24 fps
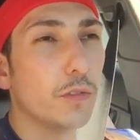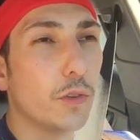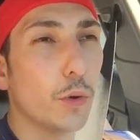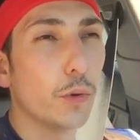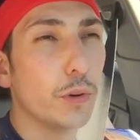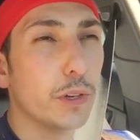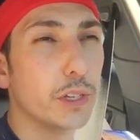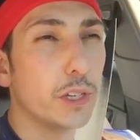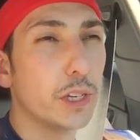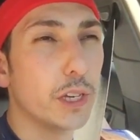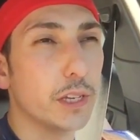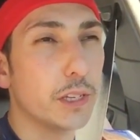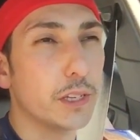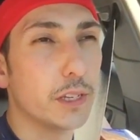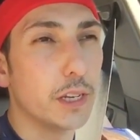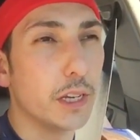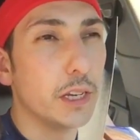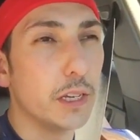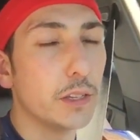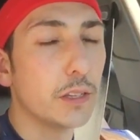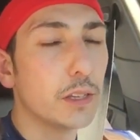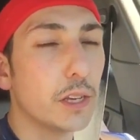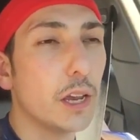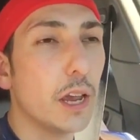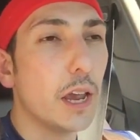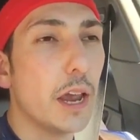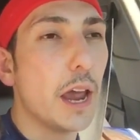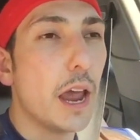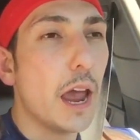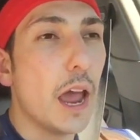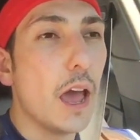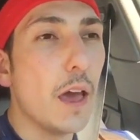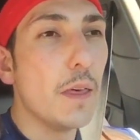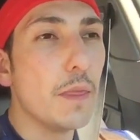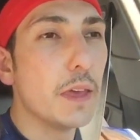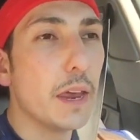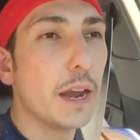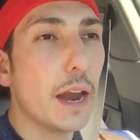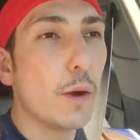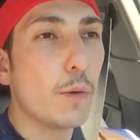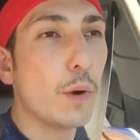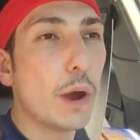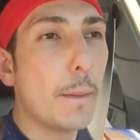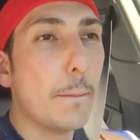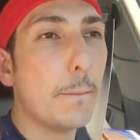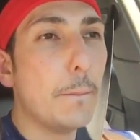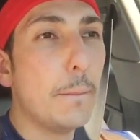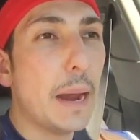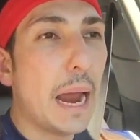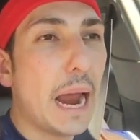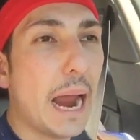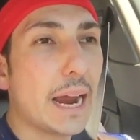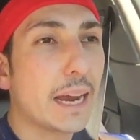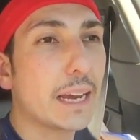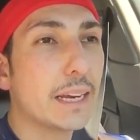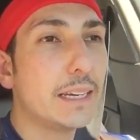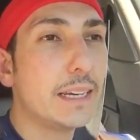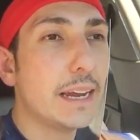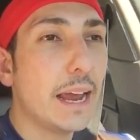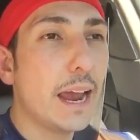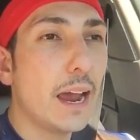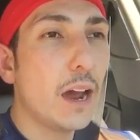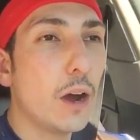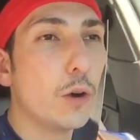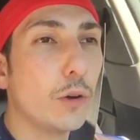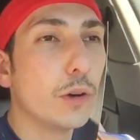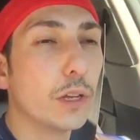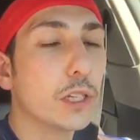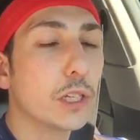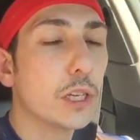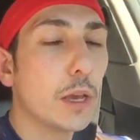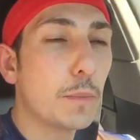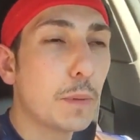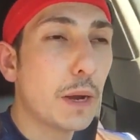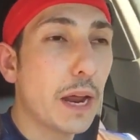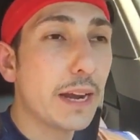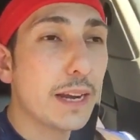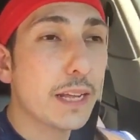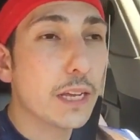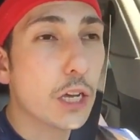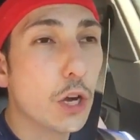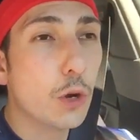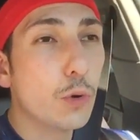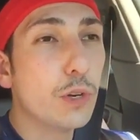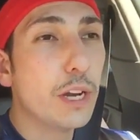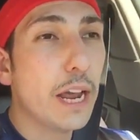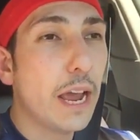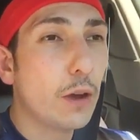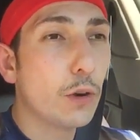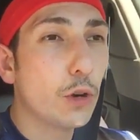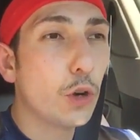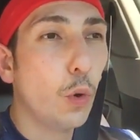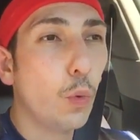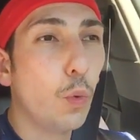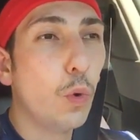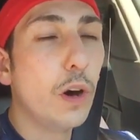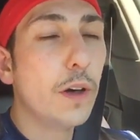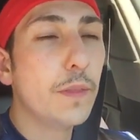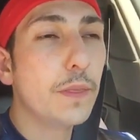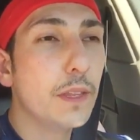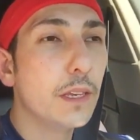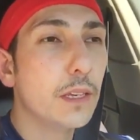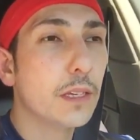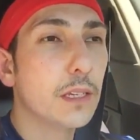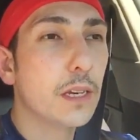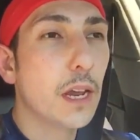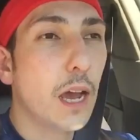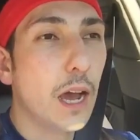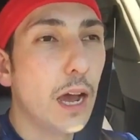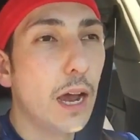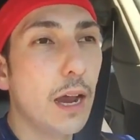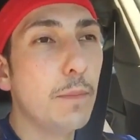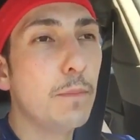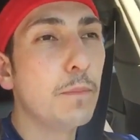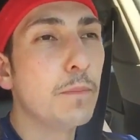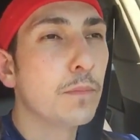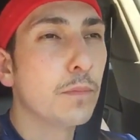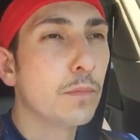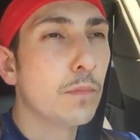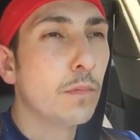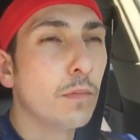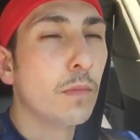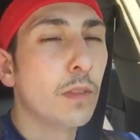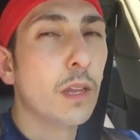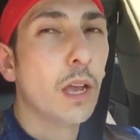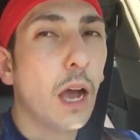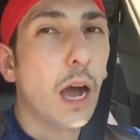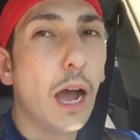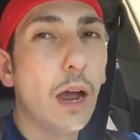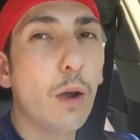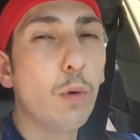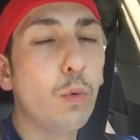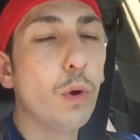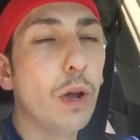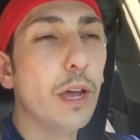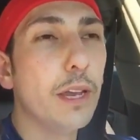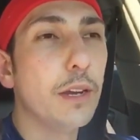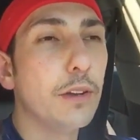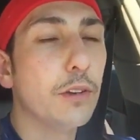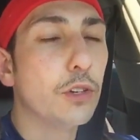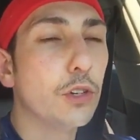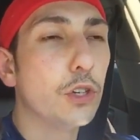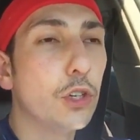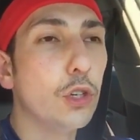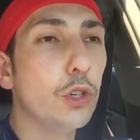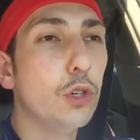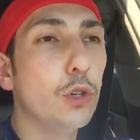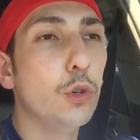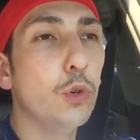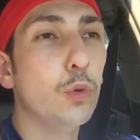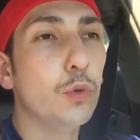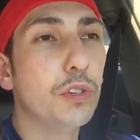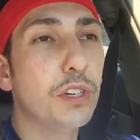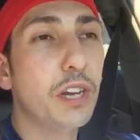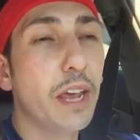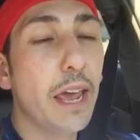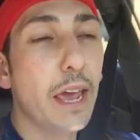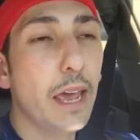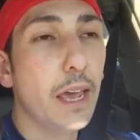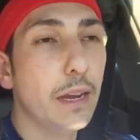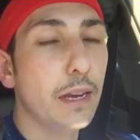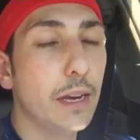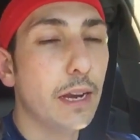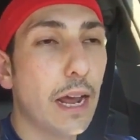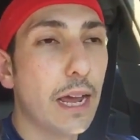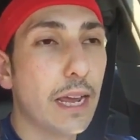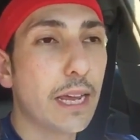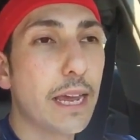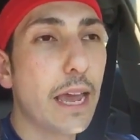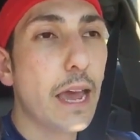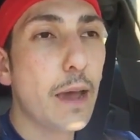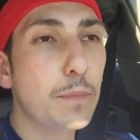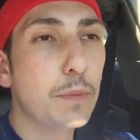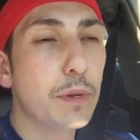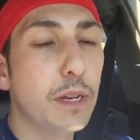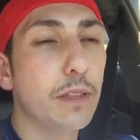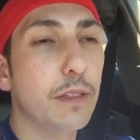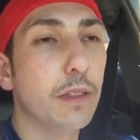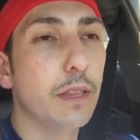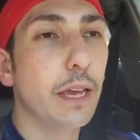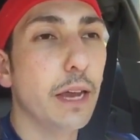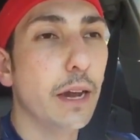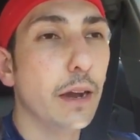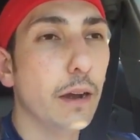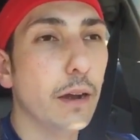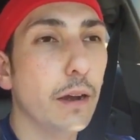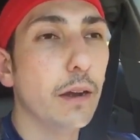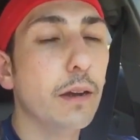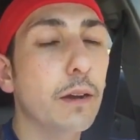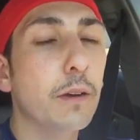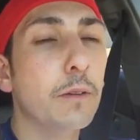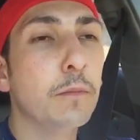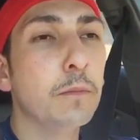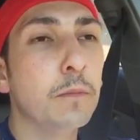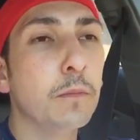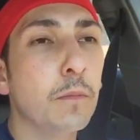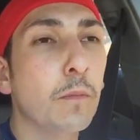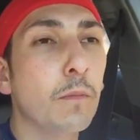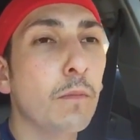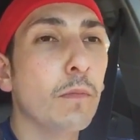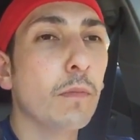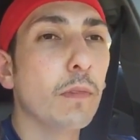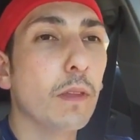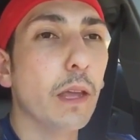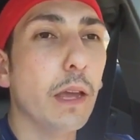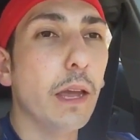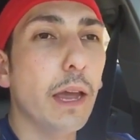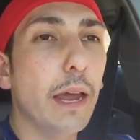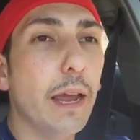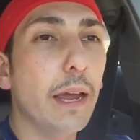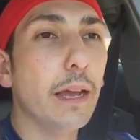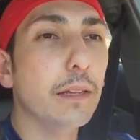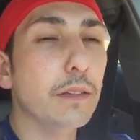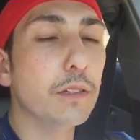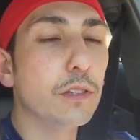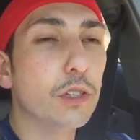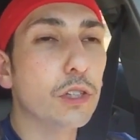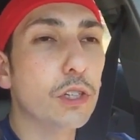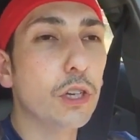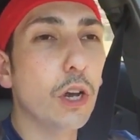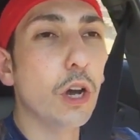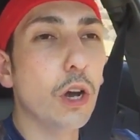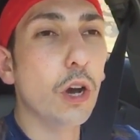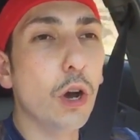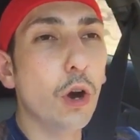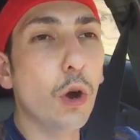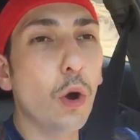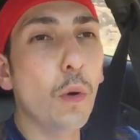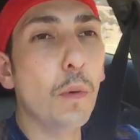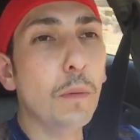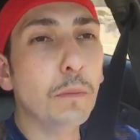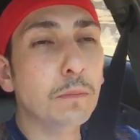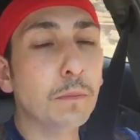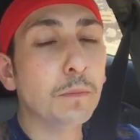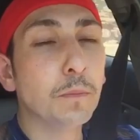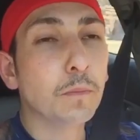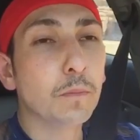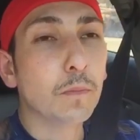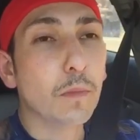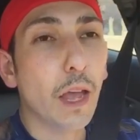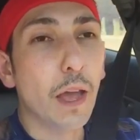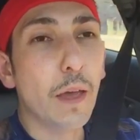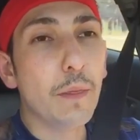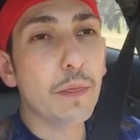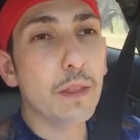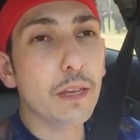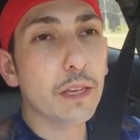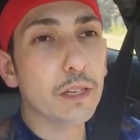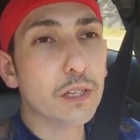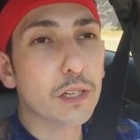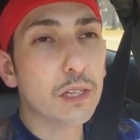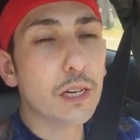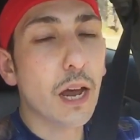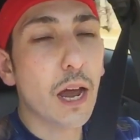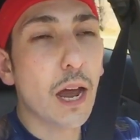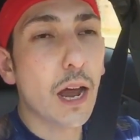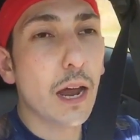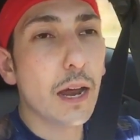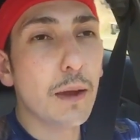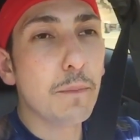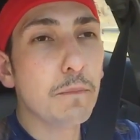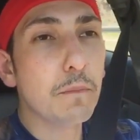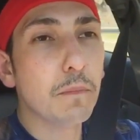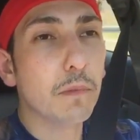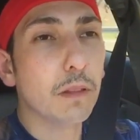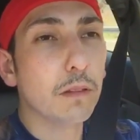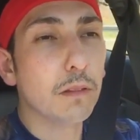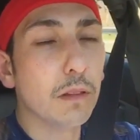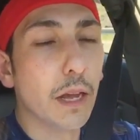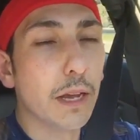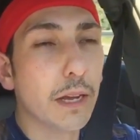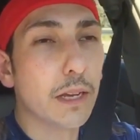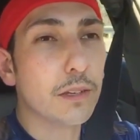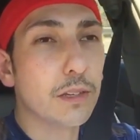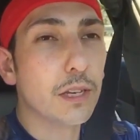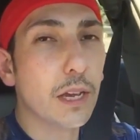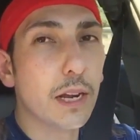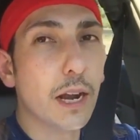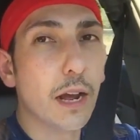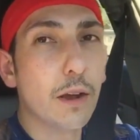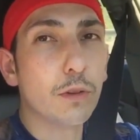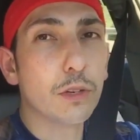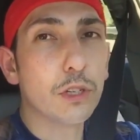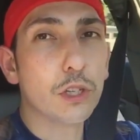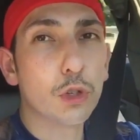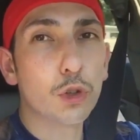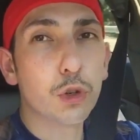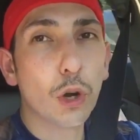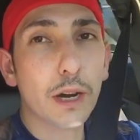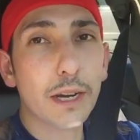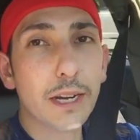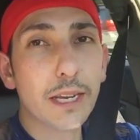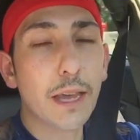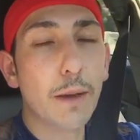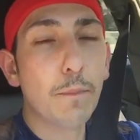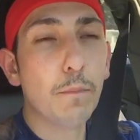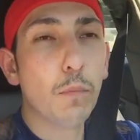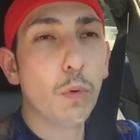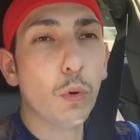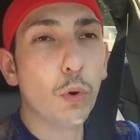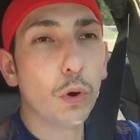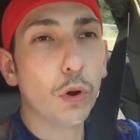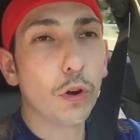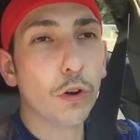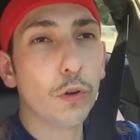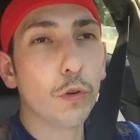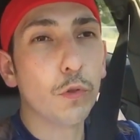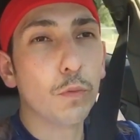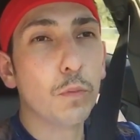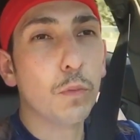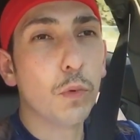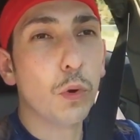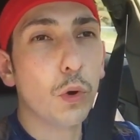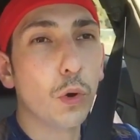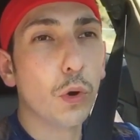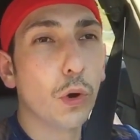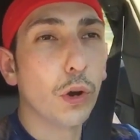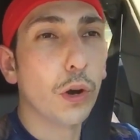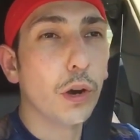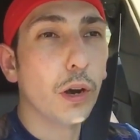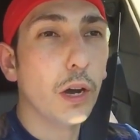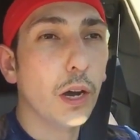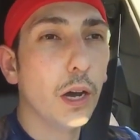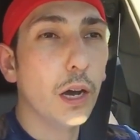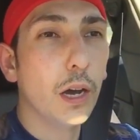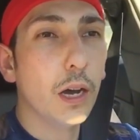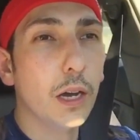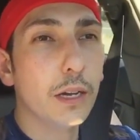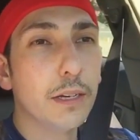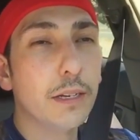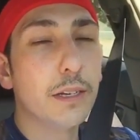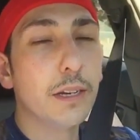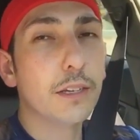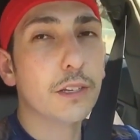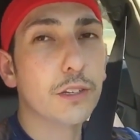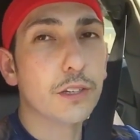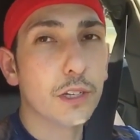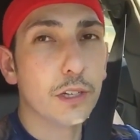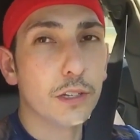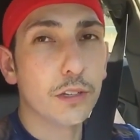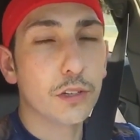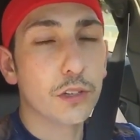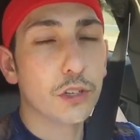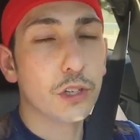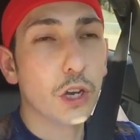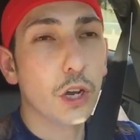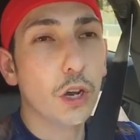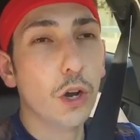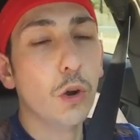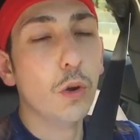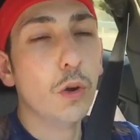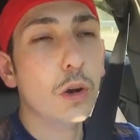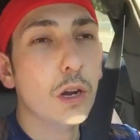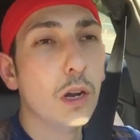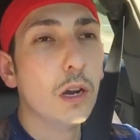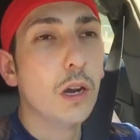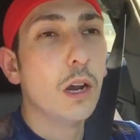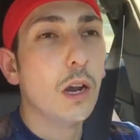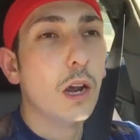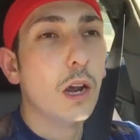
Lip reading: for resistance, and then I went back down, except I didn't go down to 1 this time. I went to 10 and I kept it there. And this time, like I said, I was trying to get more distance. So